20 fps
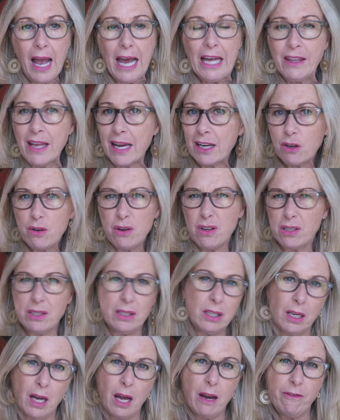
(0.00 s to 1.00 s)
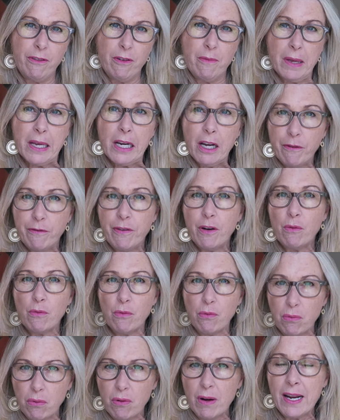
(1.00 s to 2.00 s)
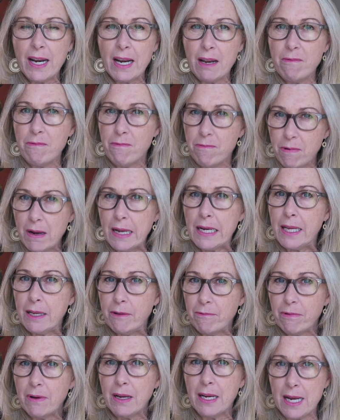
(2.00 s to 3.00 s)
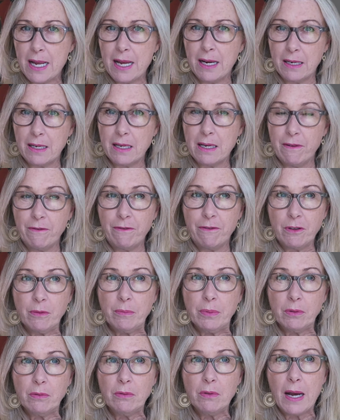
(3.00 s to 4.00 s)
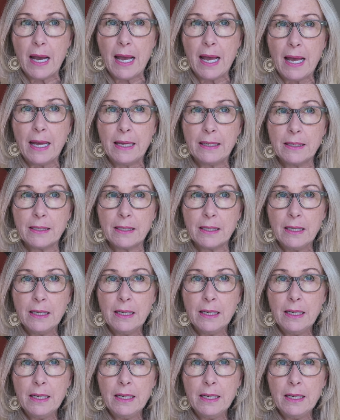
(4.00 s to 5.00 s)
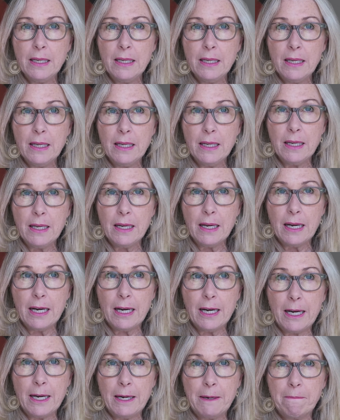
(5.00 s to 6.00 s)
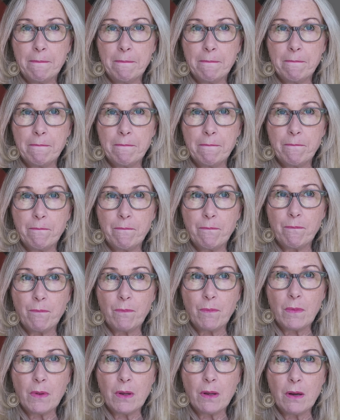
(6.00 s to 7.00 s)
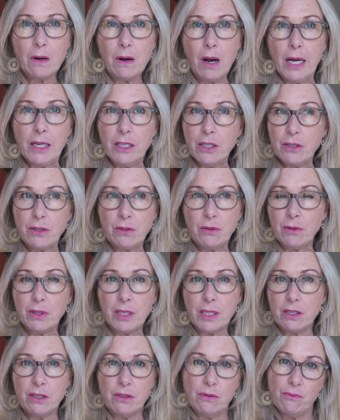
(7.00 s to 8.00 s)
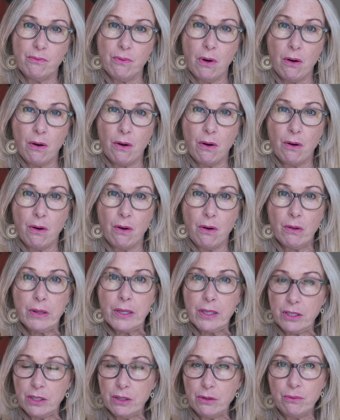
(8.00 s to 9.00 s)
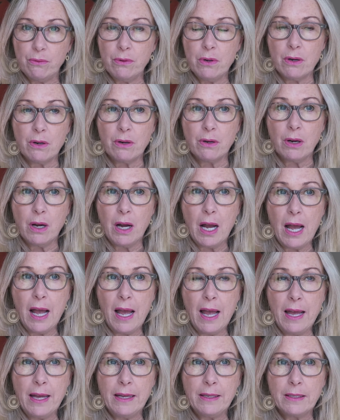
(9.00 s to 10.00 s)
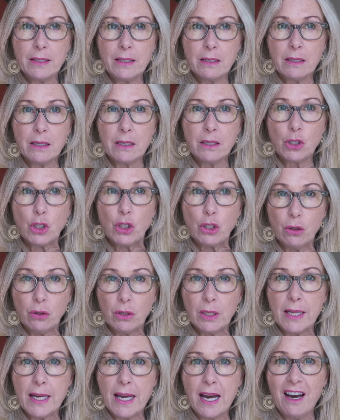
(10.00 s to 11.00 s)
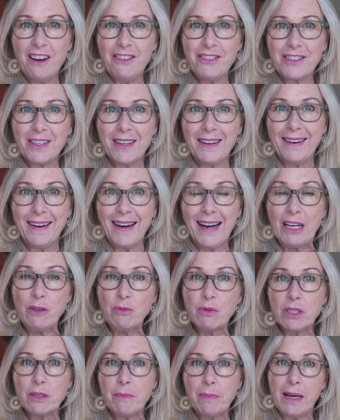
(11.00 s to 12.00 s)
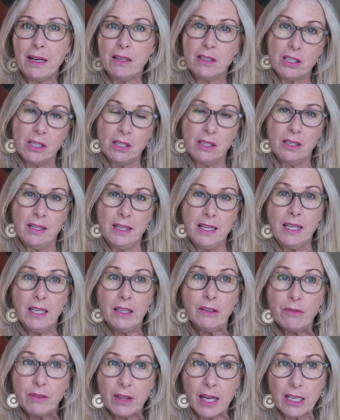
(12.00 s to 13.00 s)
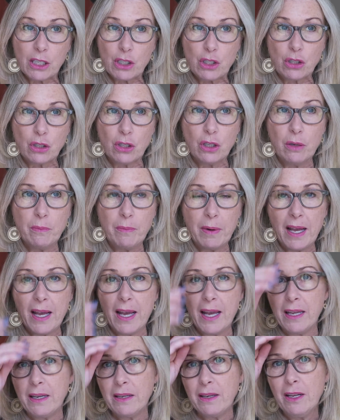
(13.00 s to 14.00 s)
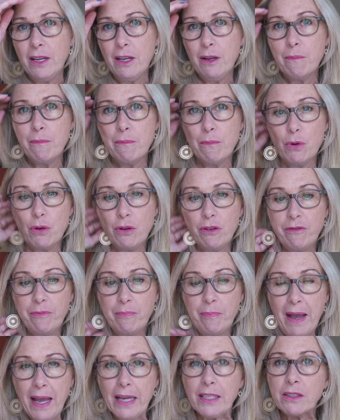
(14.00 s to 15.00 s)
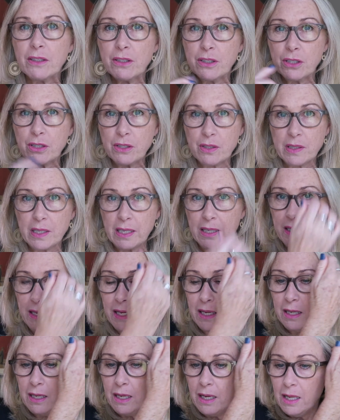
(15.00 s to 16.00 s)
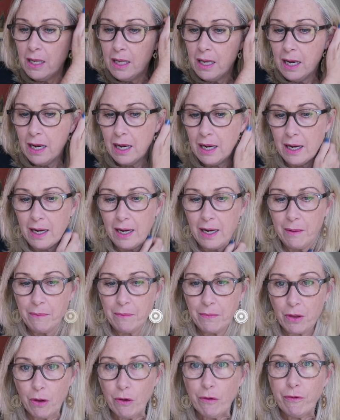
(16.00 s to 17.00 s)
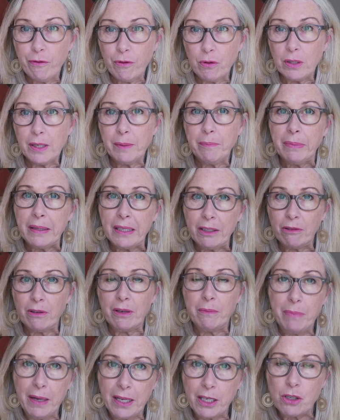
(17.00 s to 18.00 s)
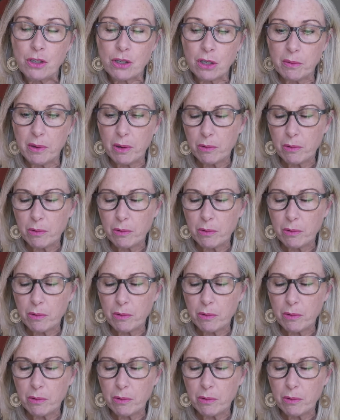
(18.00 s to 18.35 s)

And that crossed the line for me. I felt really, really, really uncomfortable. And um, I just thought, this is wrong. This is wrong. And shortly after, I was about to leave that job and move back to Sydney Um, for a bigger and better job.